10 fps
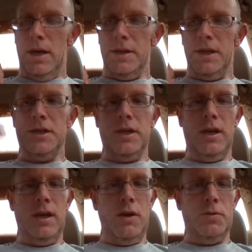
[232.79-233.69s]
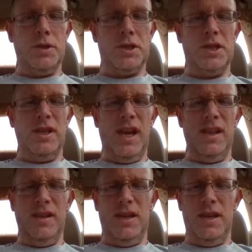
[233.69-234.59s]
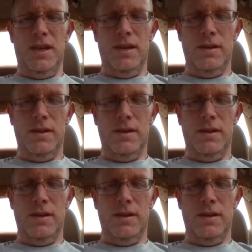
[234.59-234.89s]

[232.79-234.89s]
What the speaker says: as I said, it was a slightly